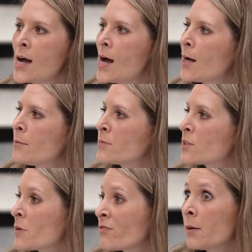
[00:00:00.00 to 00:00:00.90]

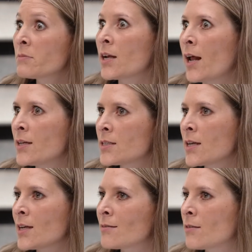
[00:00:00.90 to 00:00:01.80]
So we've come today to
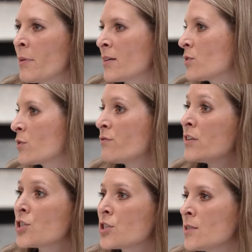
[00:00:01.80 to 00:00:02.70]
get the best sort of
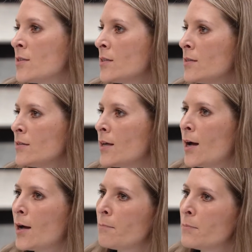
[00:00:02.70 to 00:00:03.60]
finishes and
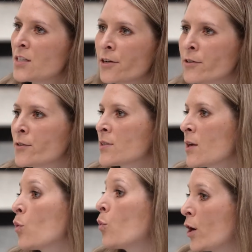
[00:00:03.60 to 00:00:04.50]
materials
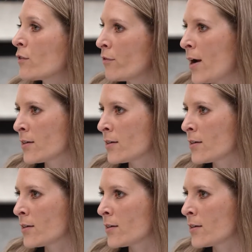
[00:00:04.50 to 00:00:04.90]
that will work for our